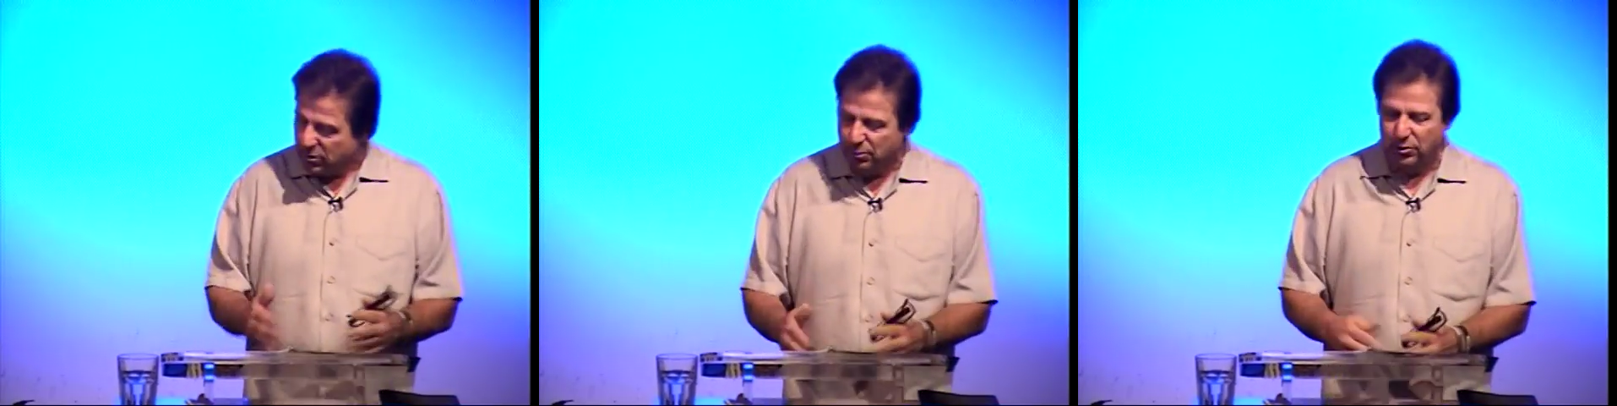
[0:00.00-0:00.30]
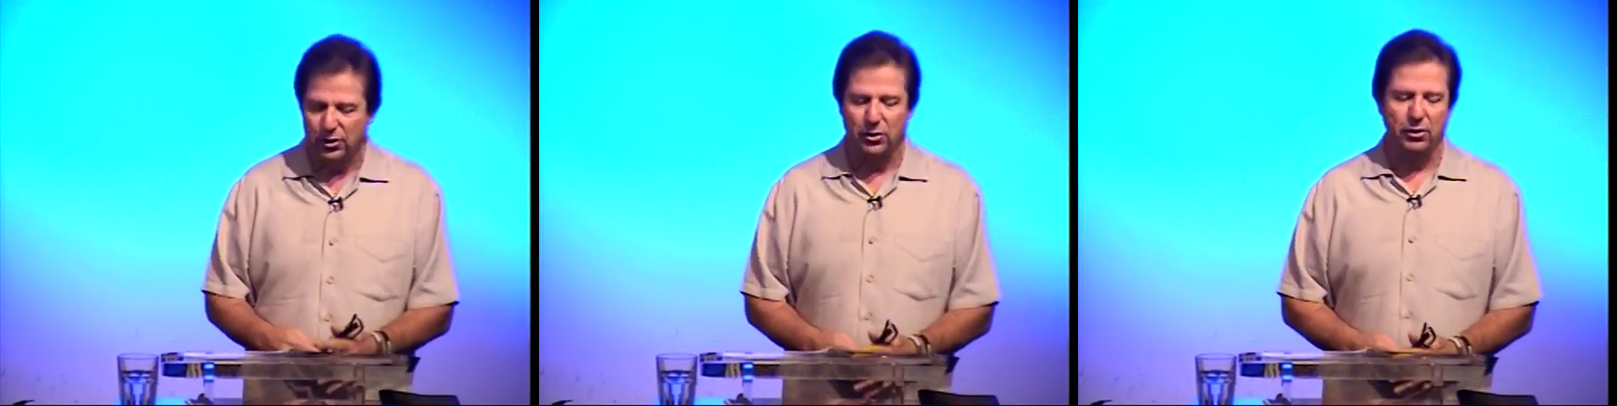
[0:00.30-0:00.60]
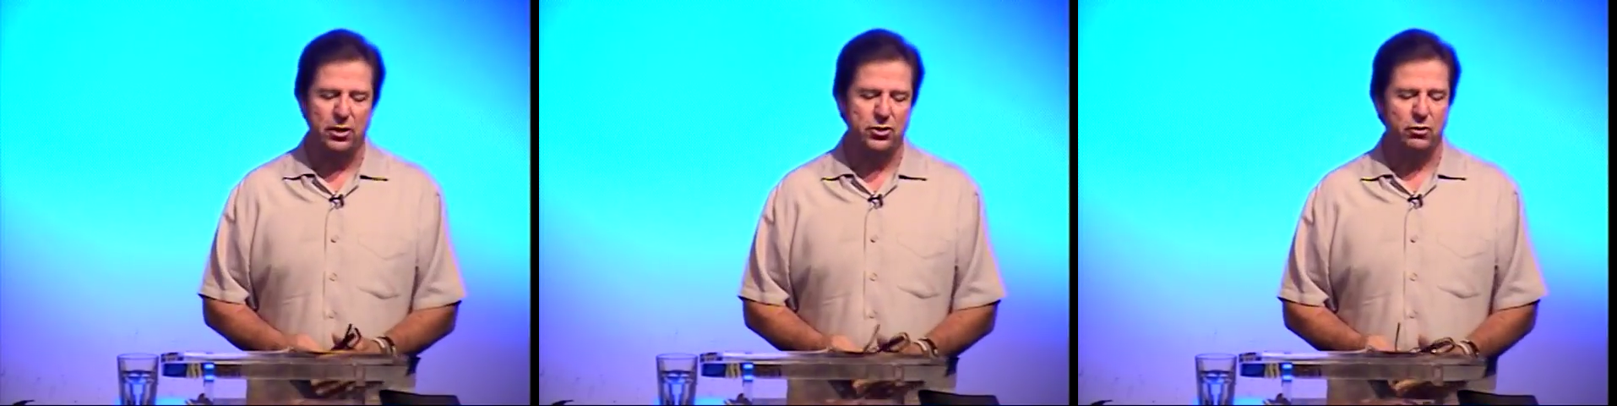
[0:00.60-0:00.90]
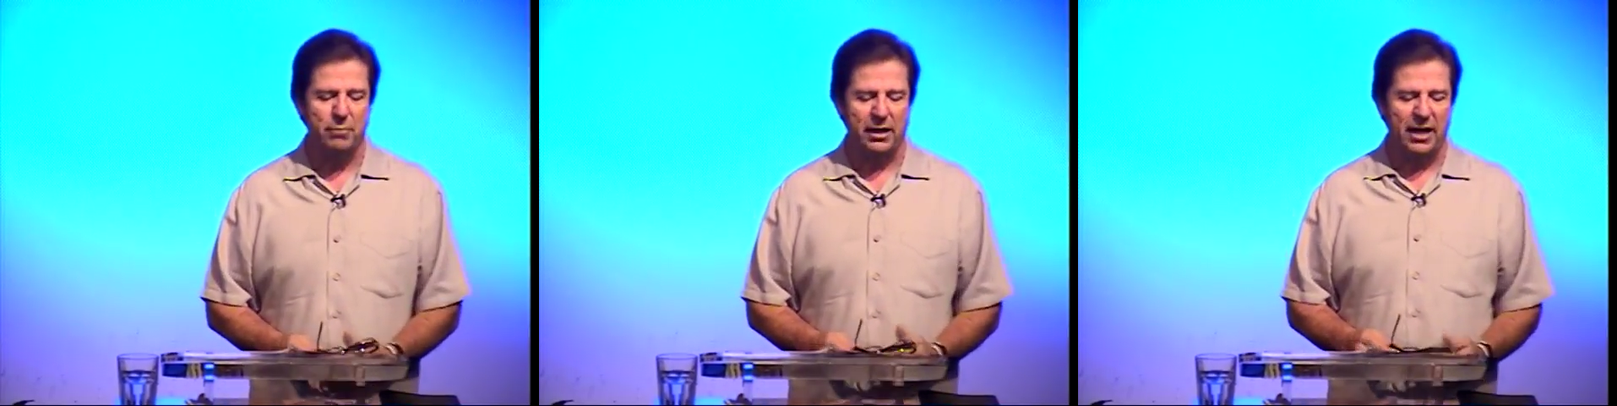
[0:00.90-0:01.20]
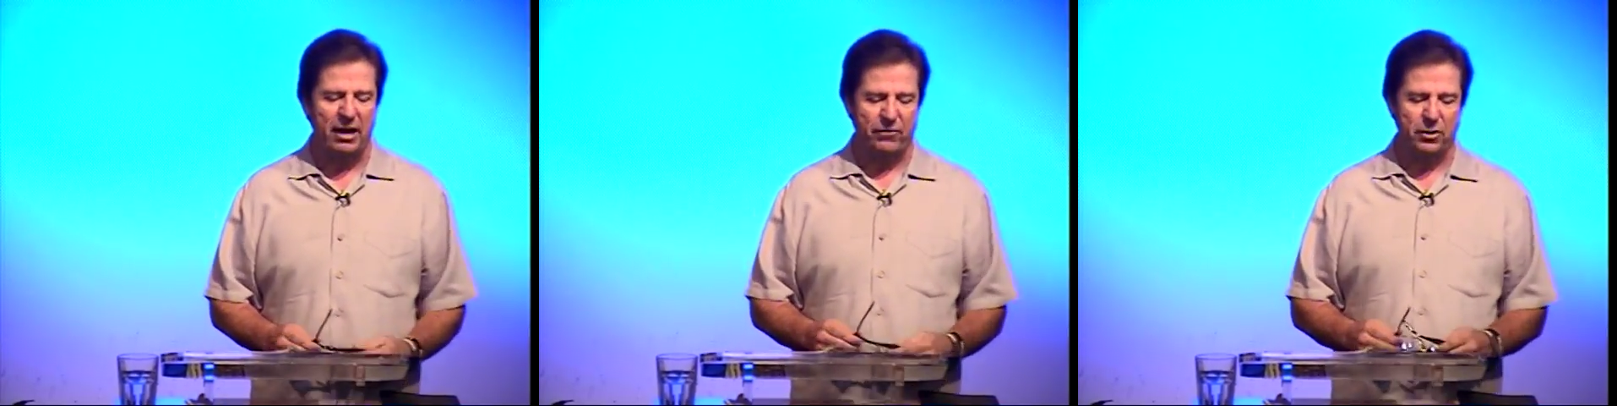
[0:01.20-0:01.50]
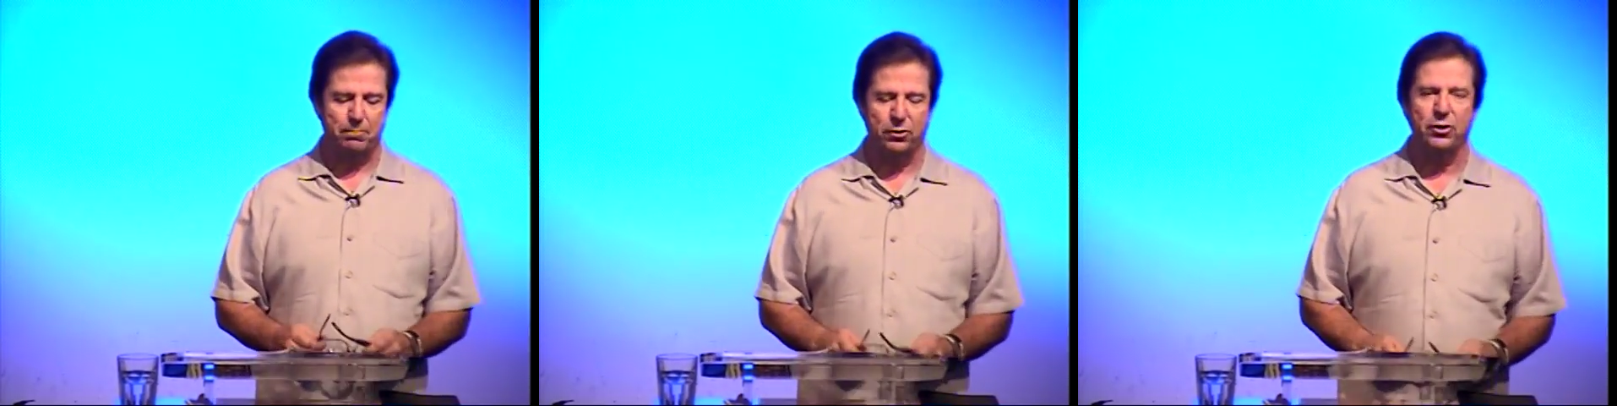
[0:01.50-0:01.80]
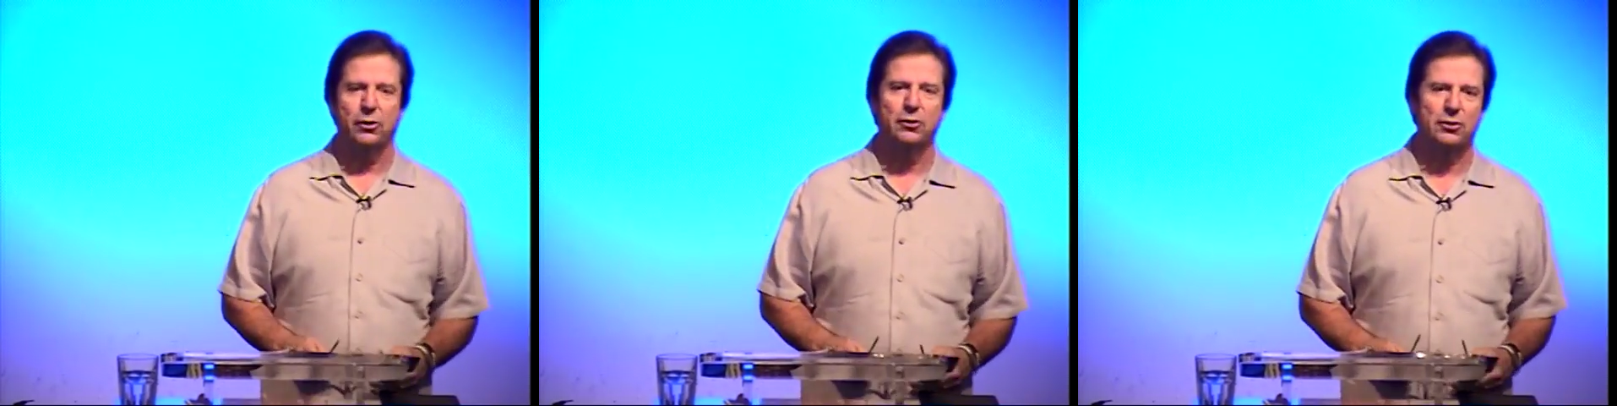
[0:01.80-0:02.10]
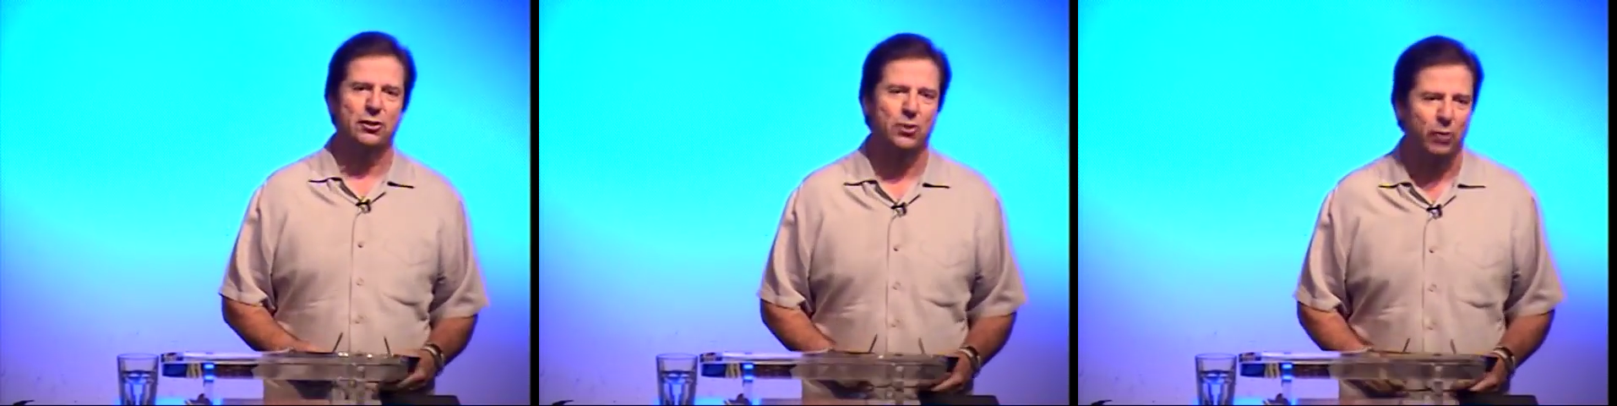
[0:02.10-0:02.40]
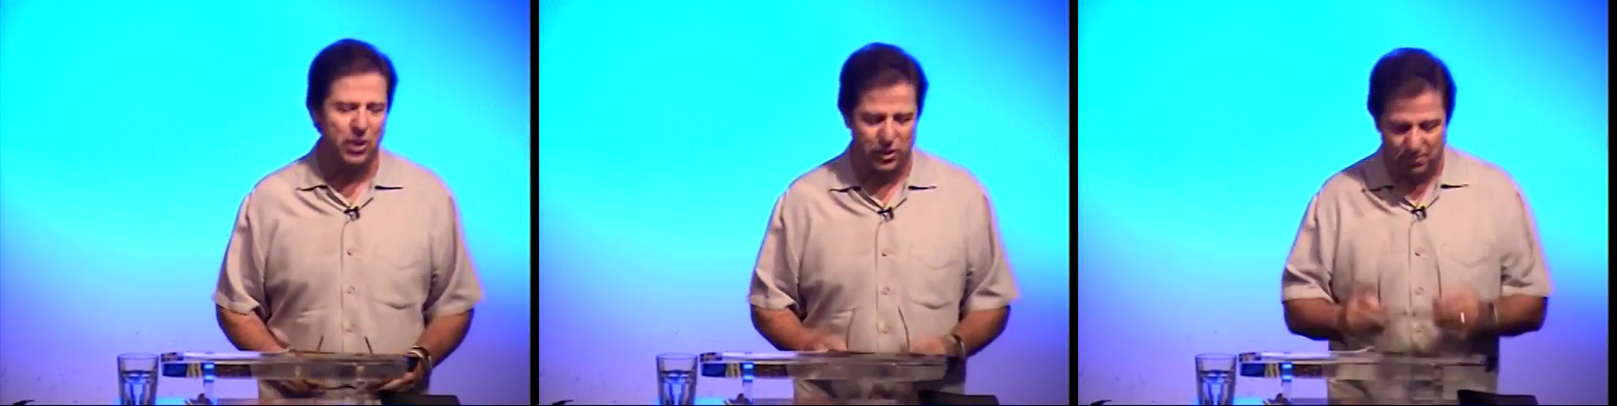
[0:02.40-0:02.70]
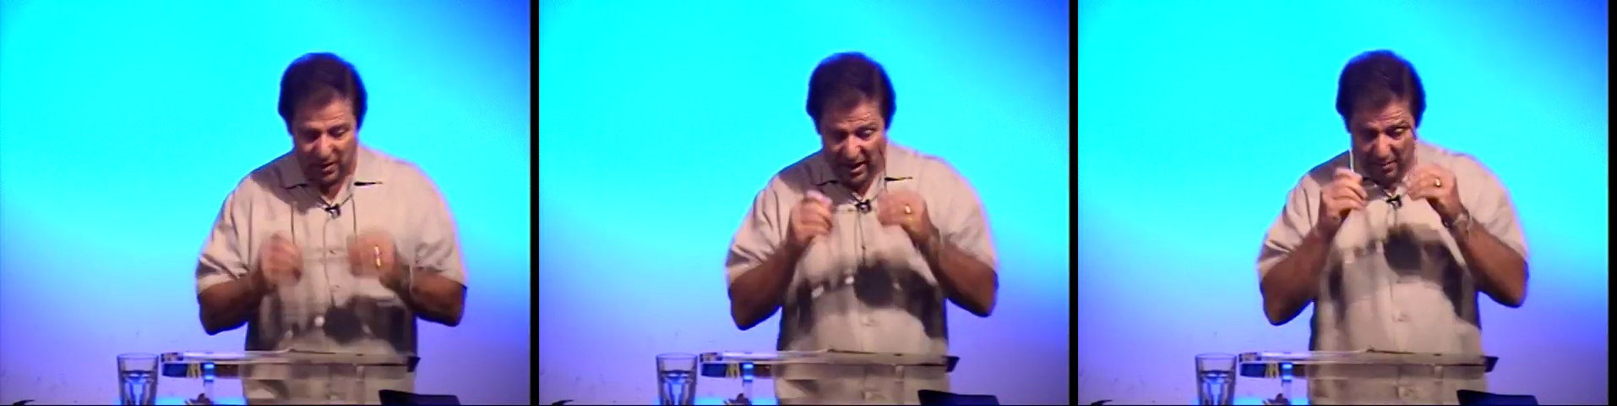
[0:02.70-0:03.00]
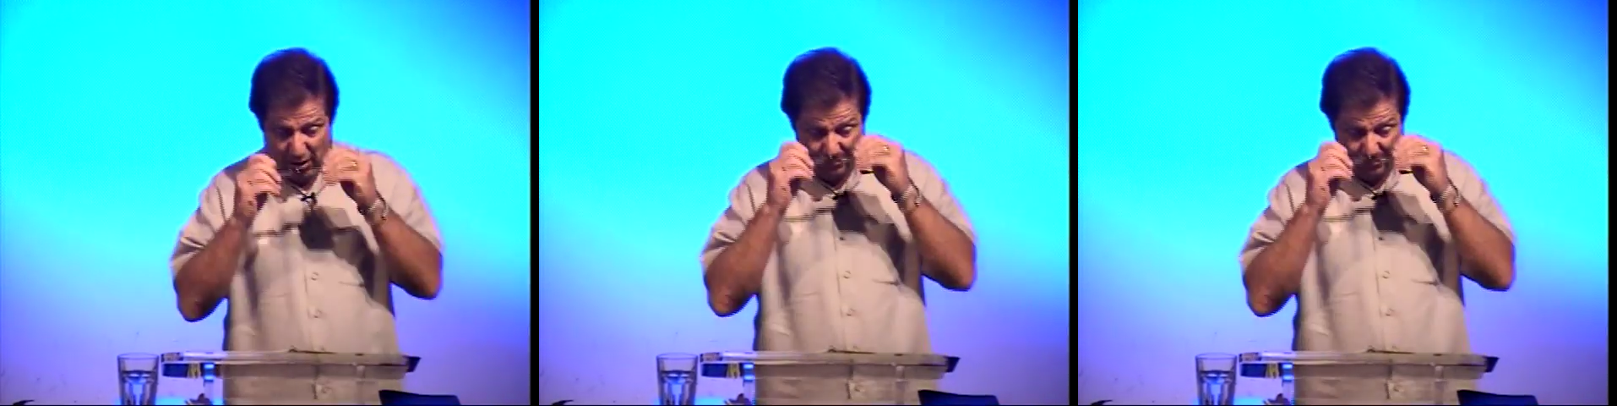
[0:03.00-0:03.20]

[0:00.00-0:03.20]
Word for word: particular issue of my life, in this particular situation. But